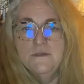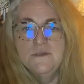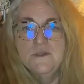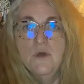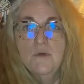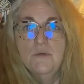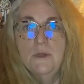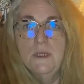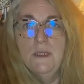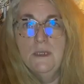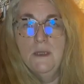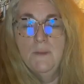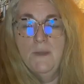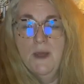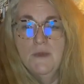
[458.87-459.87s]
Sorry
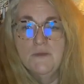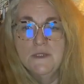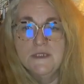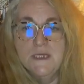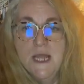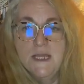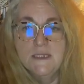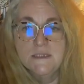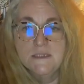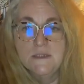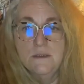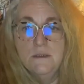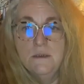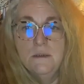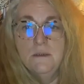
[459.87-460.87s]
about the
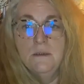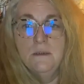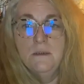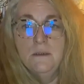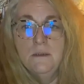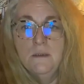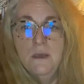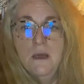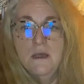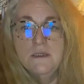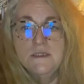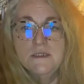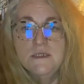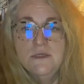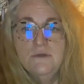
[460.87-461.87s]
Tennyson. I
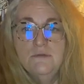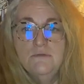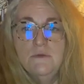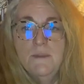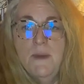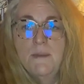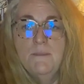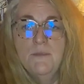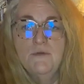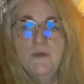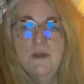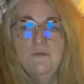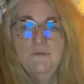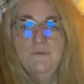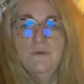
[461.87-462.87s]
still remember
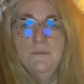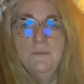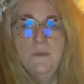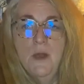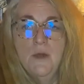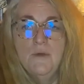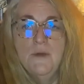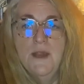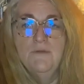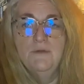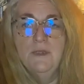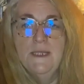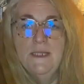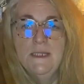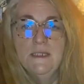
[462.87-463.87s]
it from
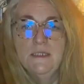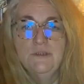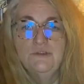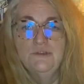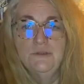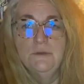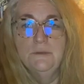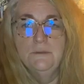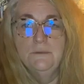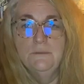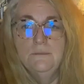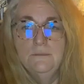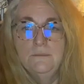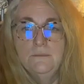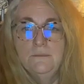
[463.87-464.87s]
O-level English.
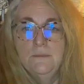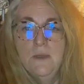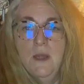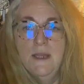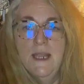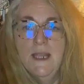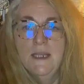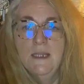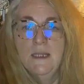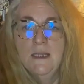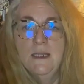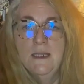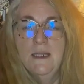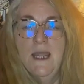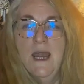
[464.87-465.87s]
I get
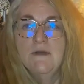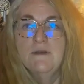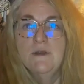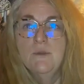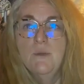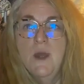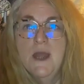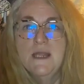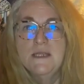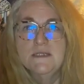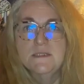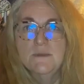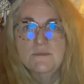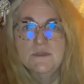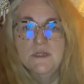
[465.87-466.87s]
carried away
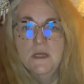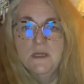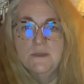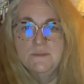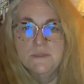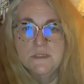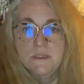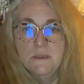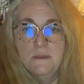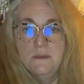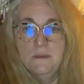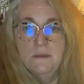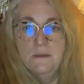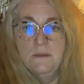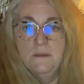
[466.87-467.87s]
sometimes.
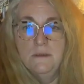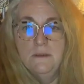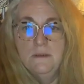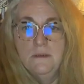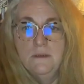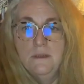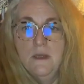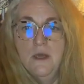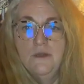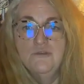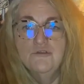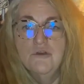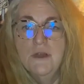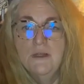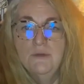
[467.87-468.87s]
I
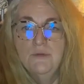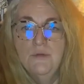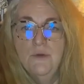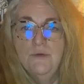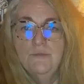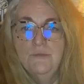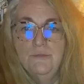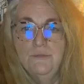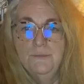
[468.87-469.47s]
trailed off.